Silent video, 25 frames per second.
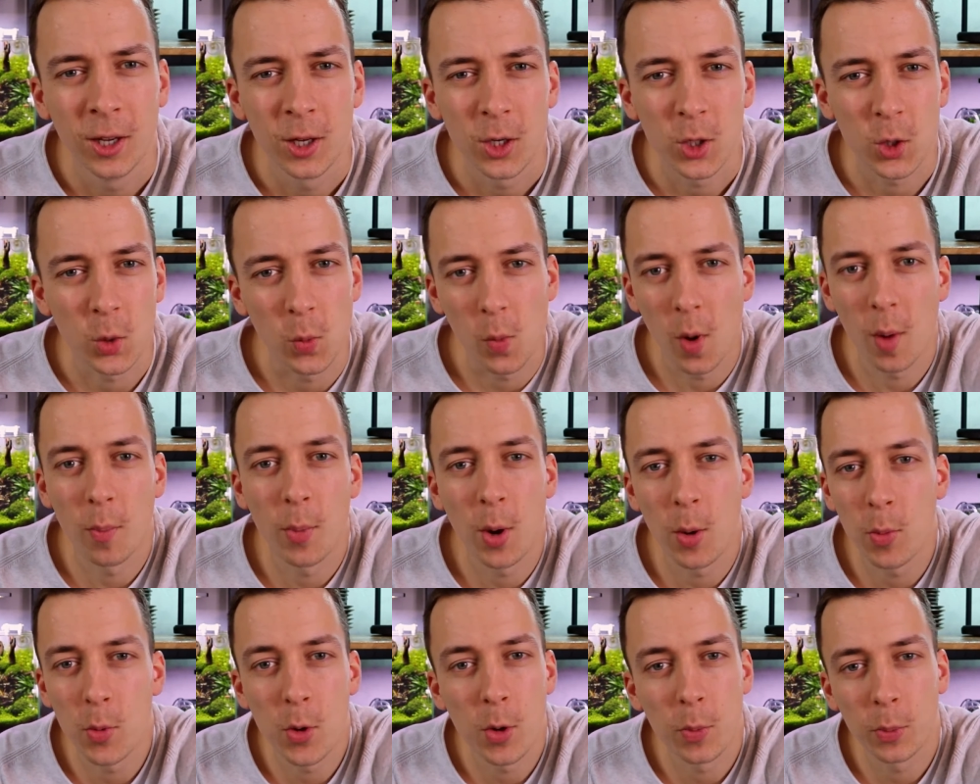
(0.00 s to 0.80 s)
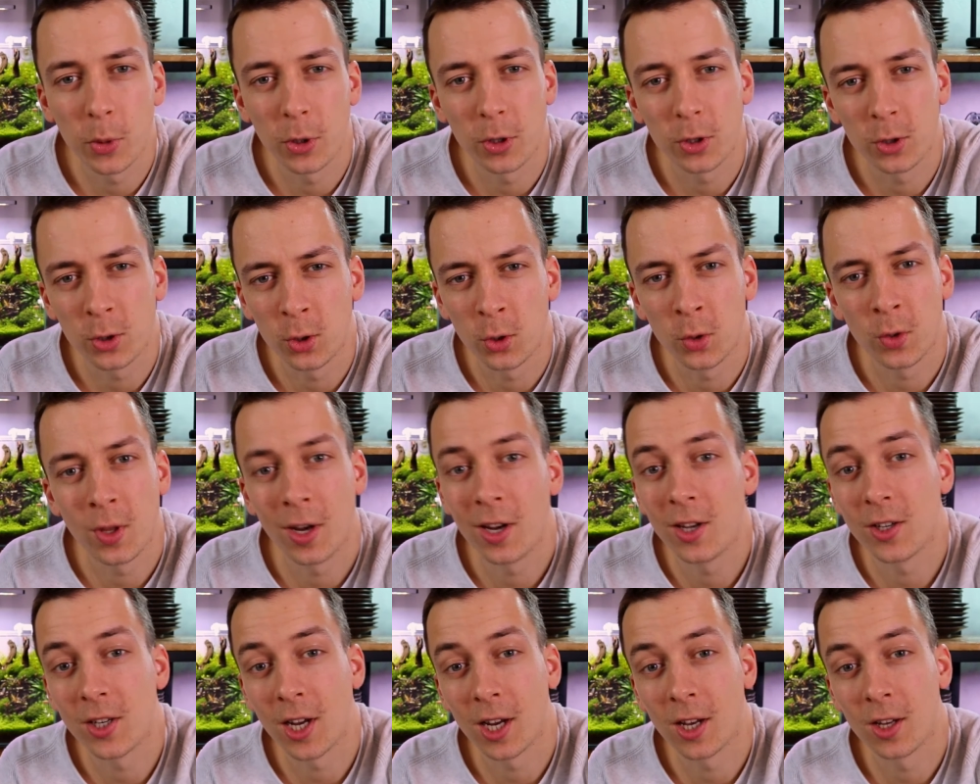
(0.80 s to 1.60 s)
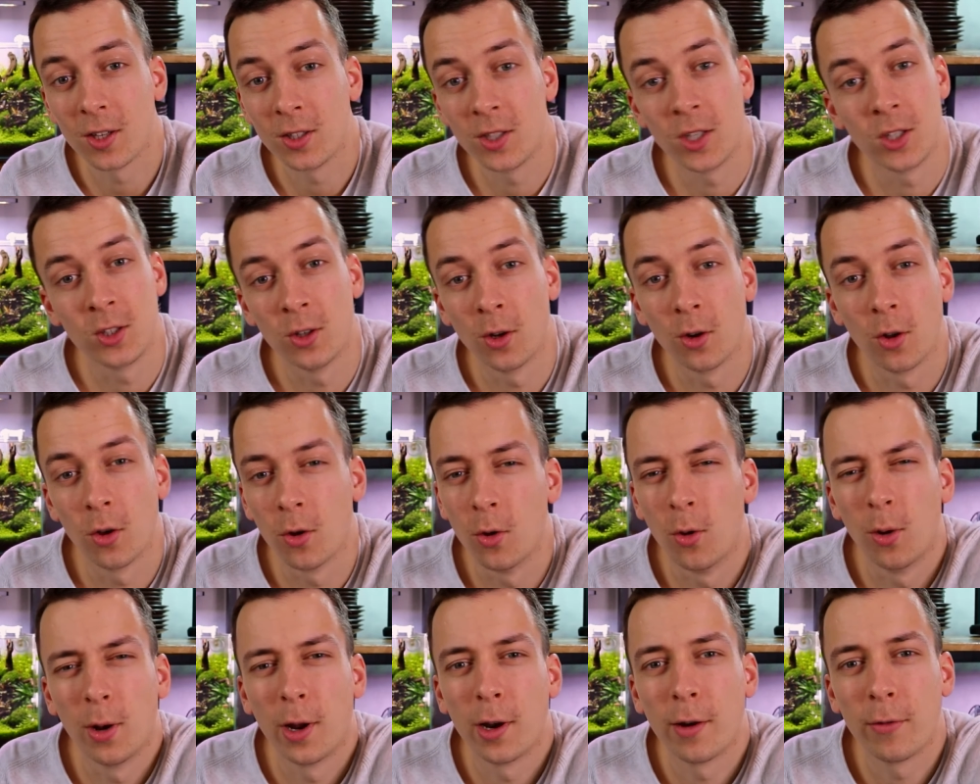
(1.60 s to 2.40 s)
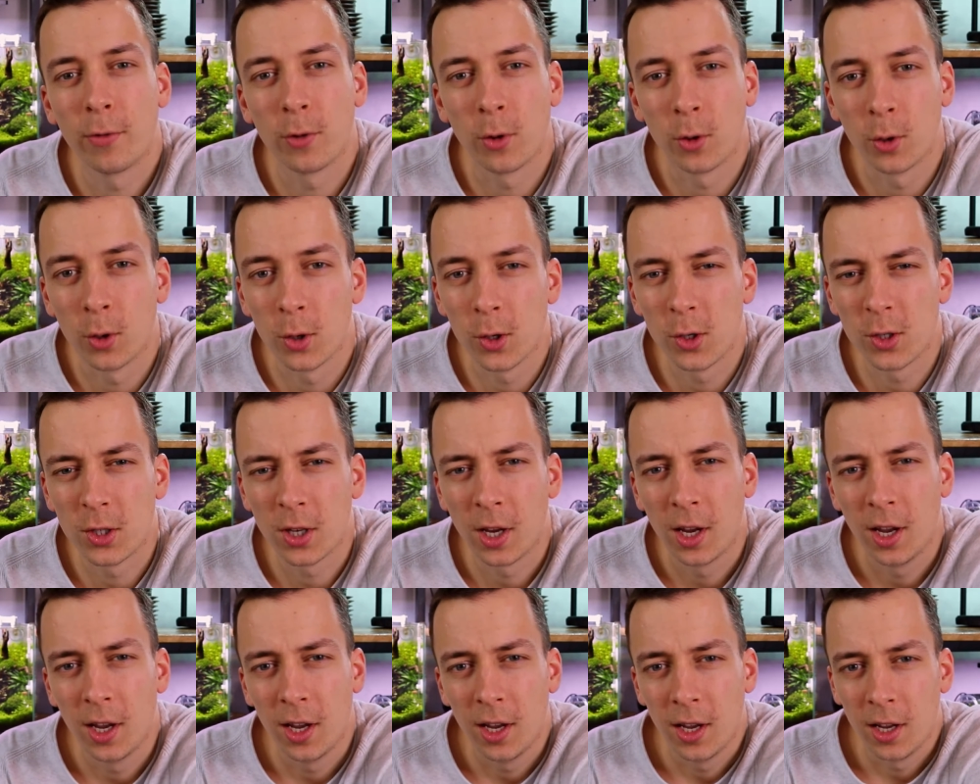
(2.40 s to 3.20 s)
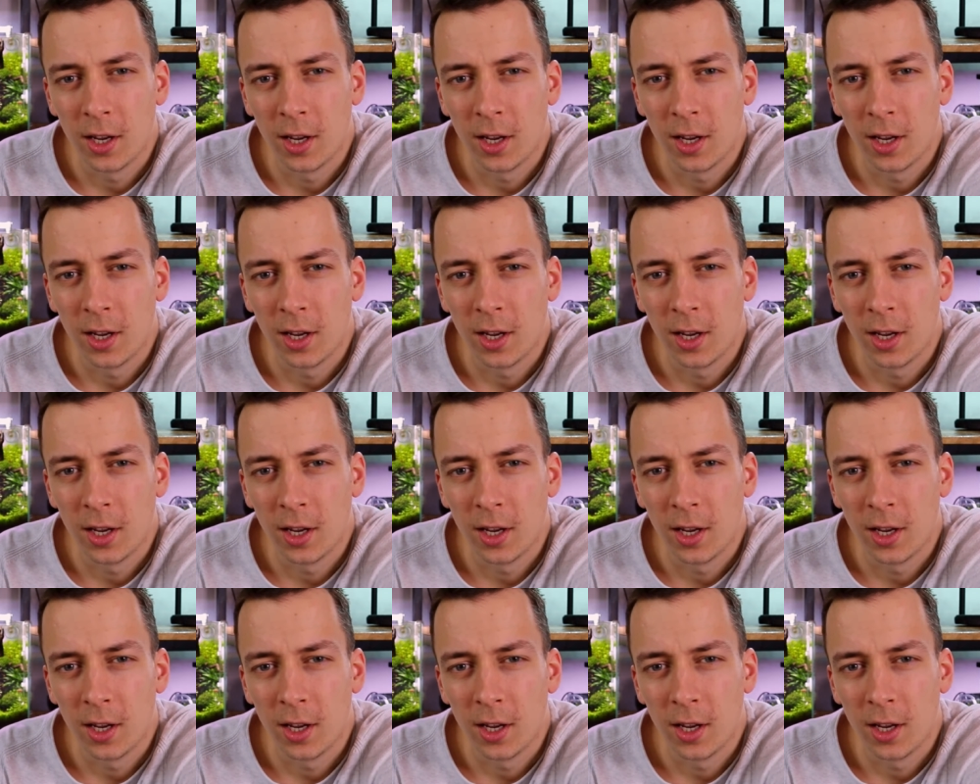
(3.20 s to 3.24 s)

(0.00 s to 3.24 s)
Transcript: So one bubble per 2 or 3 seconds is not a whole lot, of course.